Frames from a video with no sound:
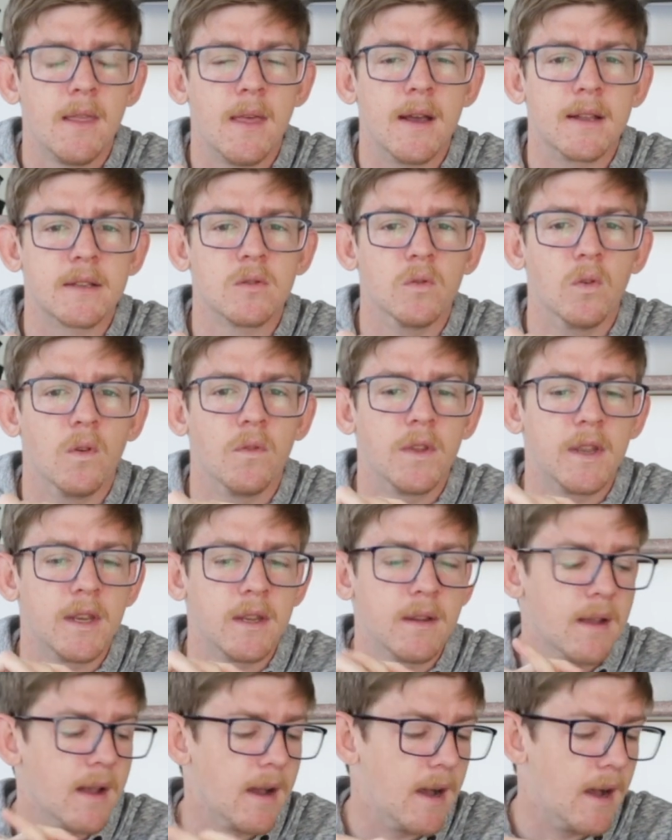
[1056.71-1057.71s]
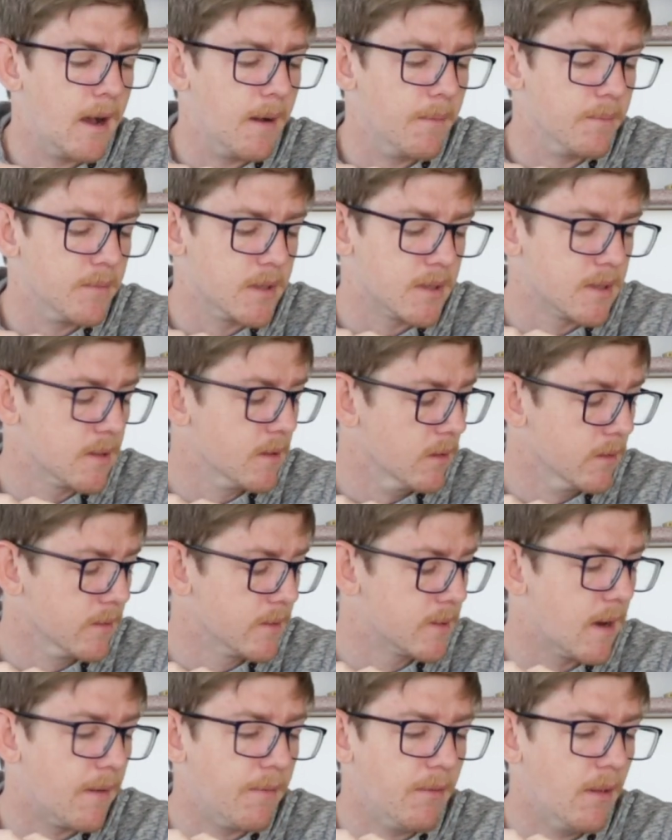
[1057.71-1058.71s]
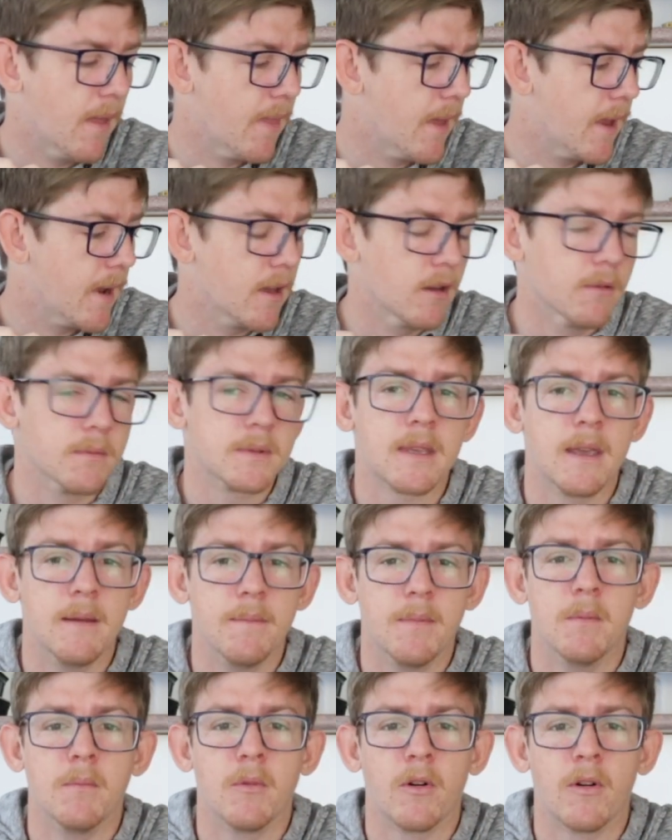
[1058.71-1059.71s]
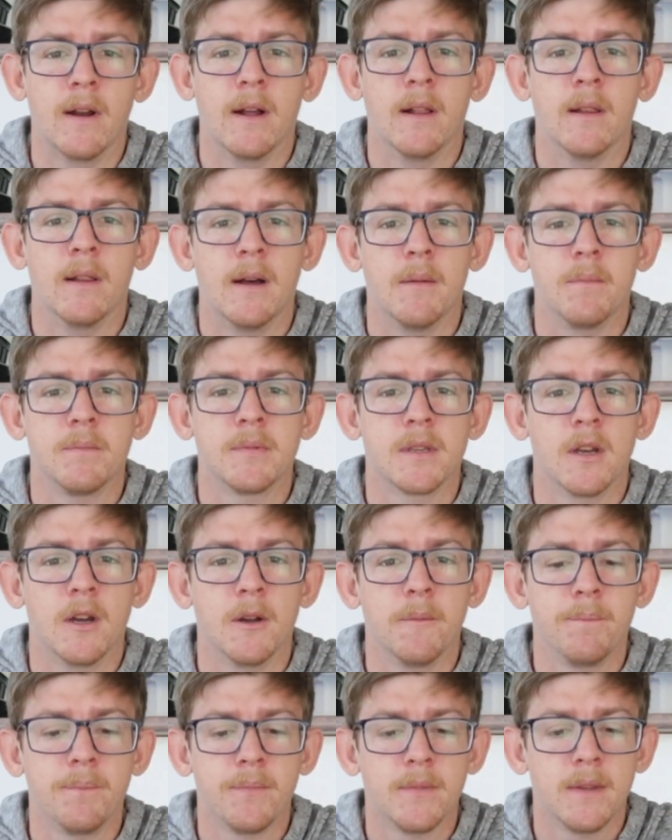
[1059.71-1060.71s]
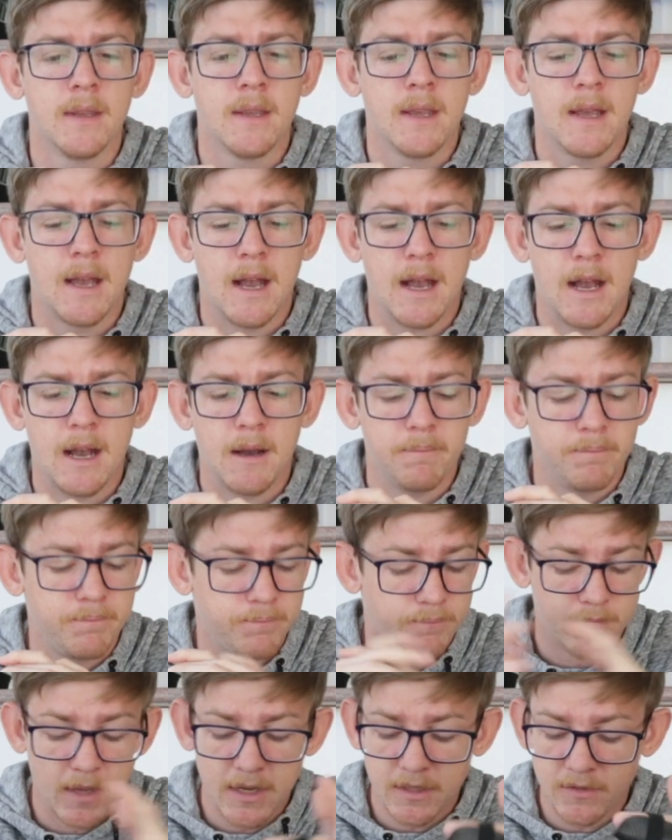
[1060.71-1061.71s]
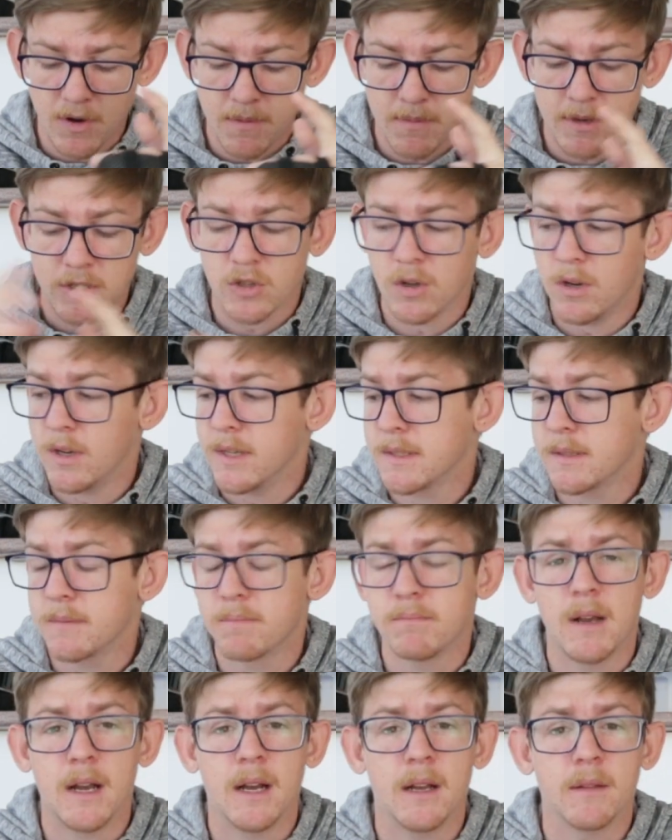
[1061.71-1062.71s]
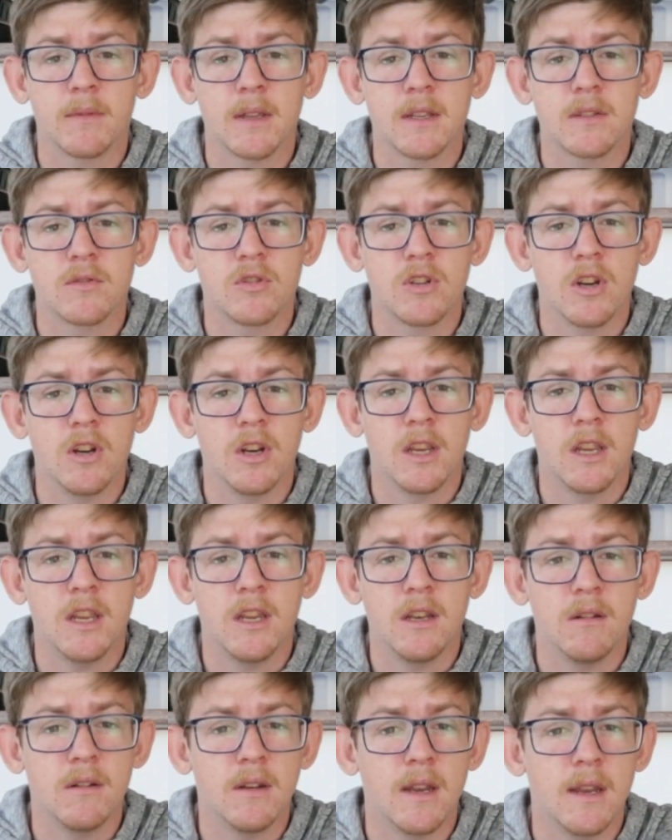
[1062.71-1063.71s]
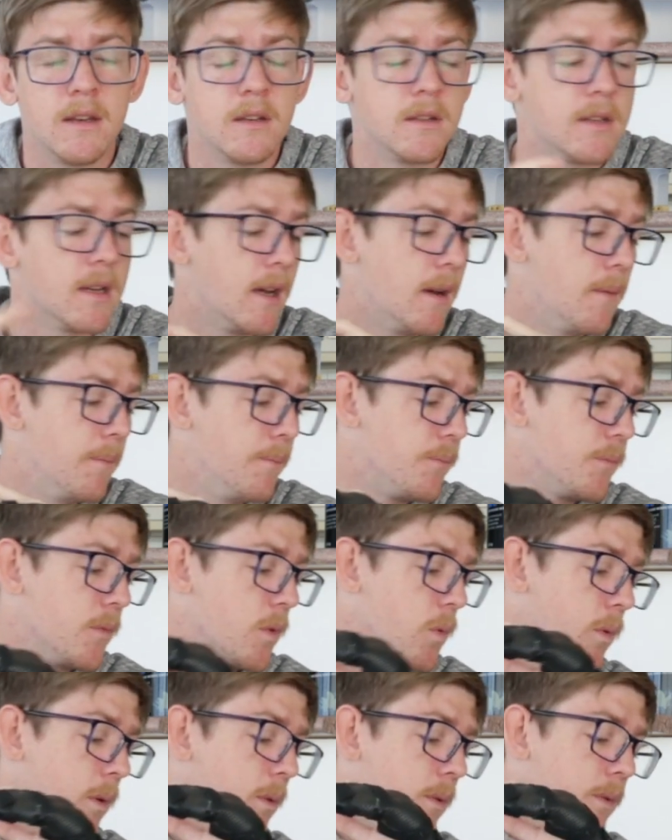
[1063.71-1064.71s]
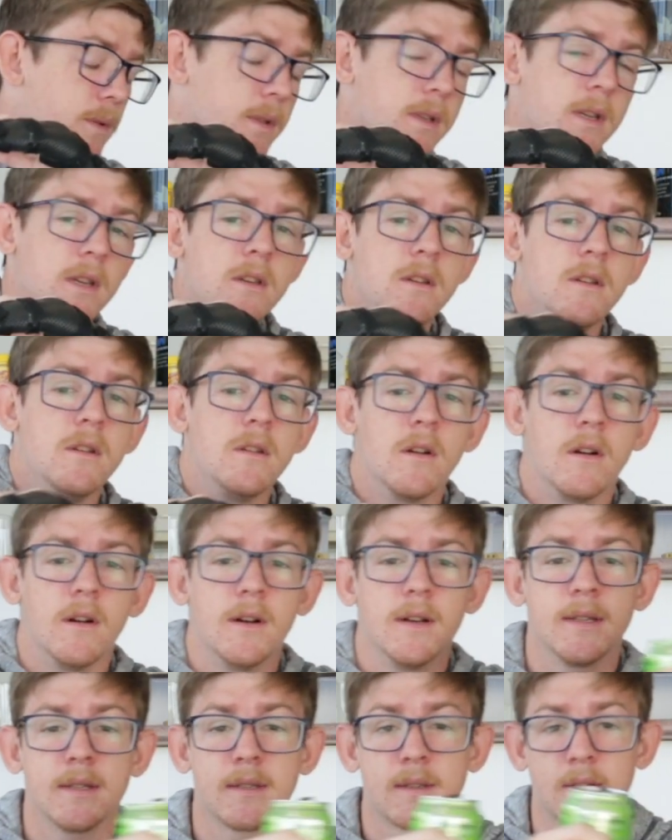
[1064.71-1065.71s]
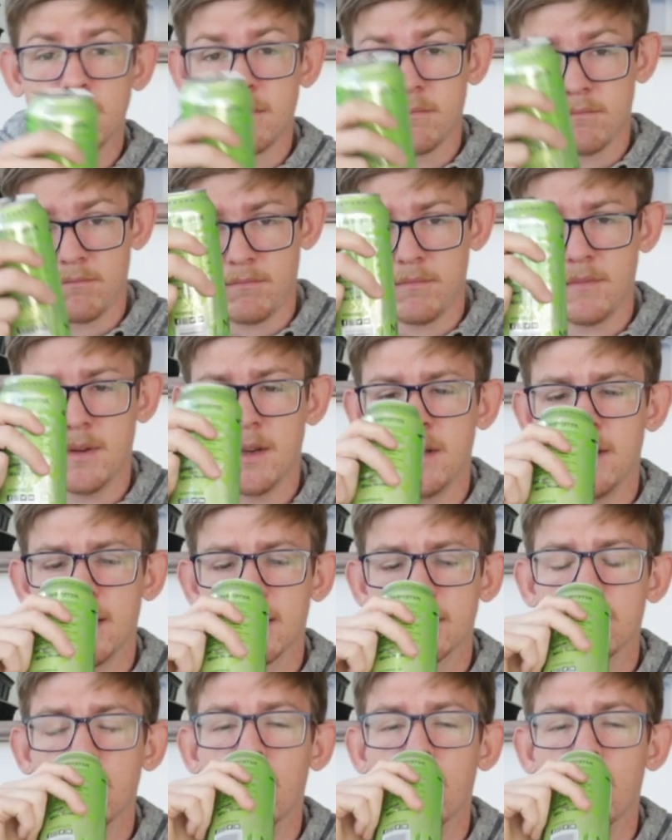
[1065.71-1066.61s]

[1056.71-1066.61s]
that sort of thing. Just little stuff like that helps keep the morale up. So thanks very much, guys. Thanks for tuning in, and we will see you guys next